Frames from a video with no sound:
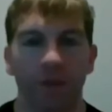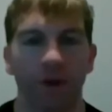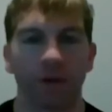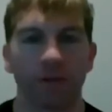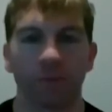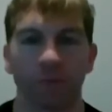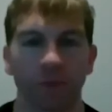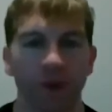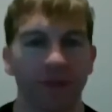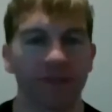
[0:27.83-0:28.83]
there's
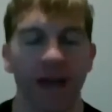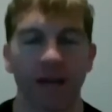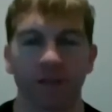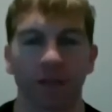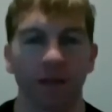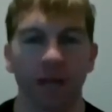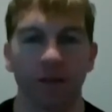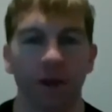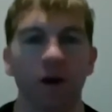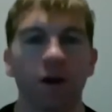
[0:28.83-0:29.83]
between the snatch and the clean,
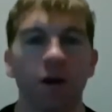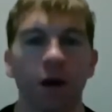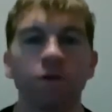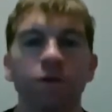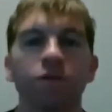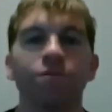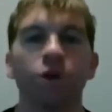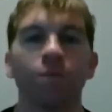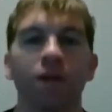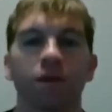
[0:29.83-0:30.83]
there are no two
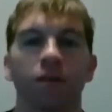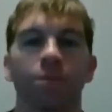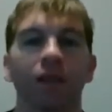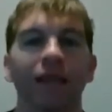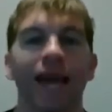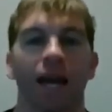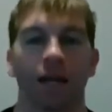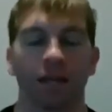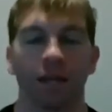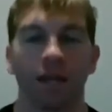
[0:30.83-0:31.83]
movements on the planet
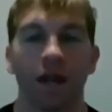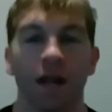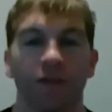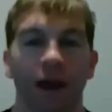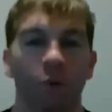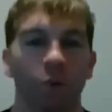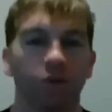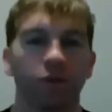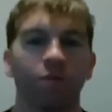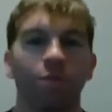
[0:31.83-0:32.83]
that
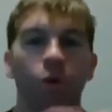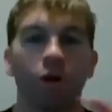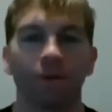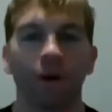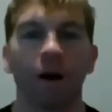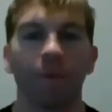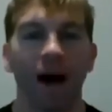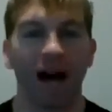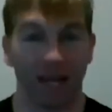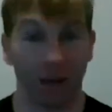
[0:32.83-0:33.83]
do more for our
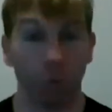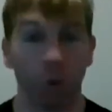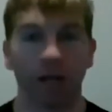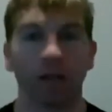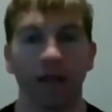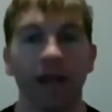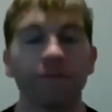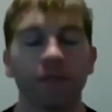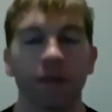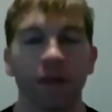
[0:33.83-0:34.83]
body in one
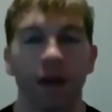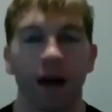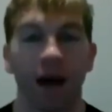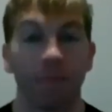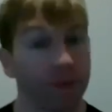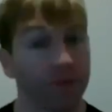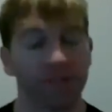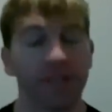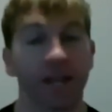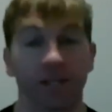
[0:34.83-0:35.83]
lift than the
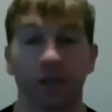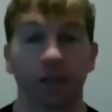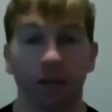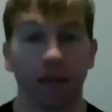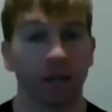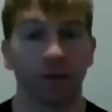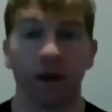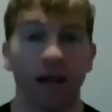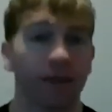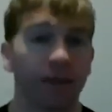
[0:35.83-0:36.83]
snatch and the clean.
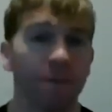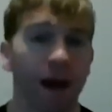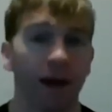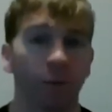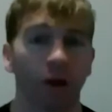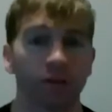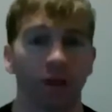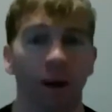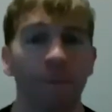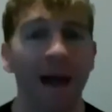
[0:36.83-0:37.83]
Right? Think about it. It works on
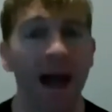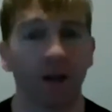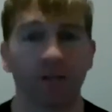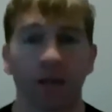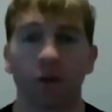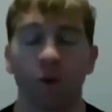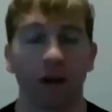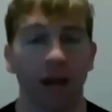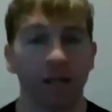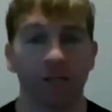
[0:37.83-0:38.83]
our balance, our
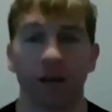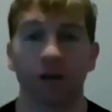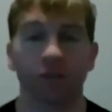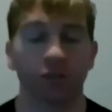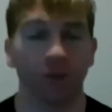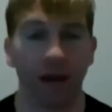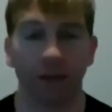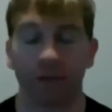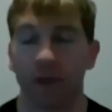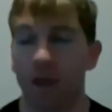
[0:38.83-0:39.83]
coordination, our
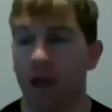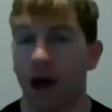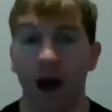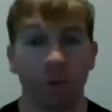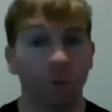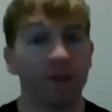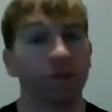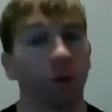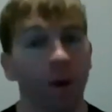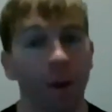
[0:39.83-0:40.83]
strength. When we
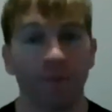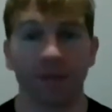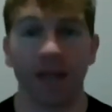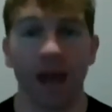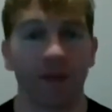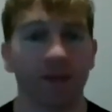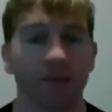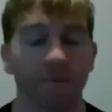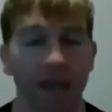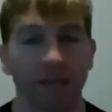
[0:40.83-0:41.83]
start repping them together, it does
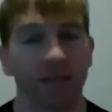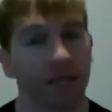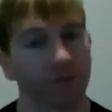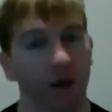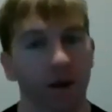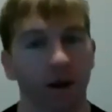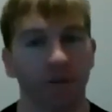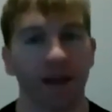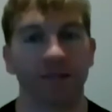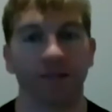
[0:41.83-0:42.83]
amazing things for our
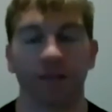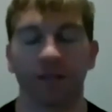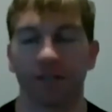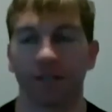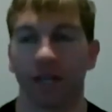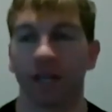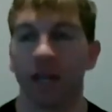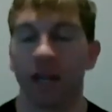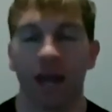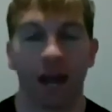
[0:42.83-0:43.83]
cardiovascular conditioning,
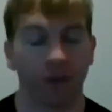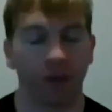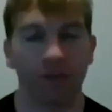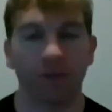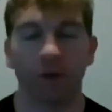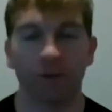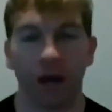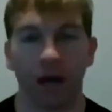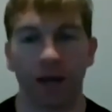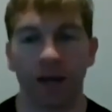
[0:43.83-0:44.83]
and the list goes
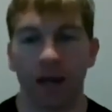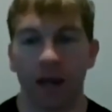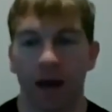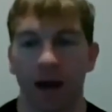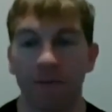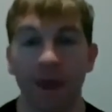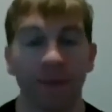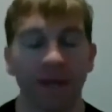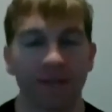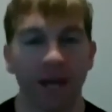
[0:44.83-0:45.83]
on. That
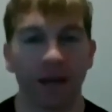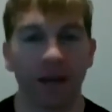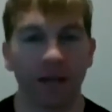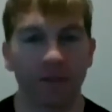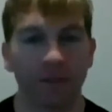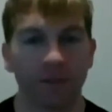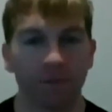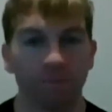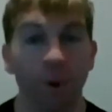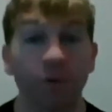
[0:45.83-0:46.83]
being said,
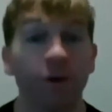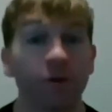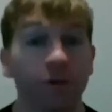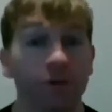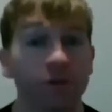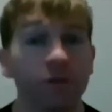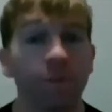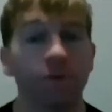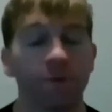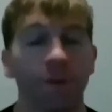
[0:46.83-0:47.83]
both of those are
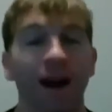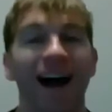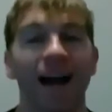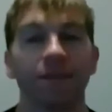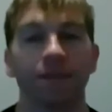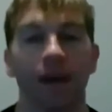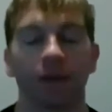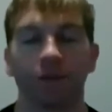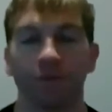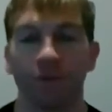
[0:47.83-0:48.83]
super, super highly
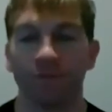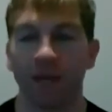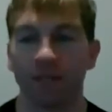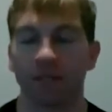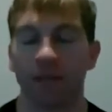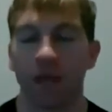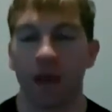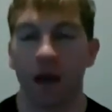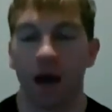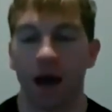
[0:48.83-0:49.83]
technical movements.
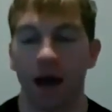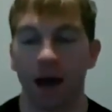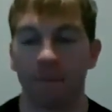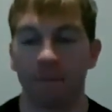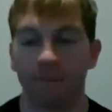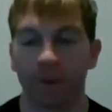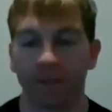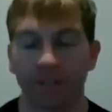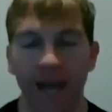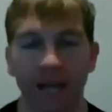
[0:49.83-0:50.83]
But the
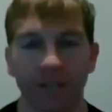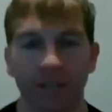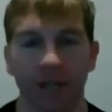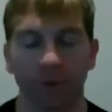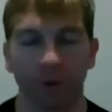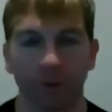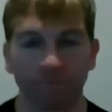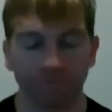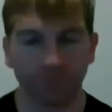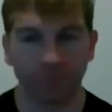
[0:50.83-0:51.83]
snatch in general,
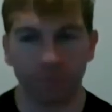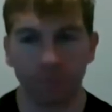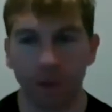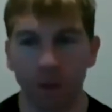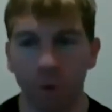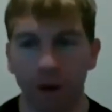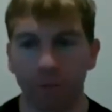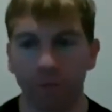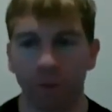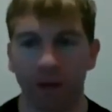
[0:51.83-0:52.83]
what
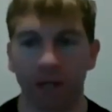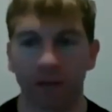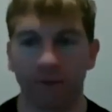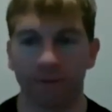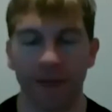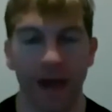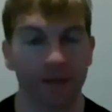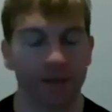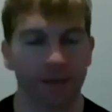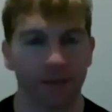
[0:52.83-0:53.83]
we're going to glean for that
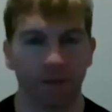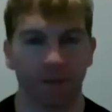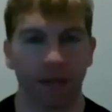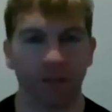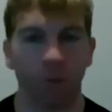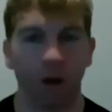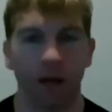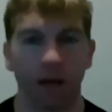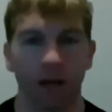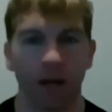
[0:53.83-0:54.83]
is two things.
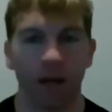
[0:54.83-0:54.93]
One,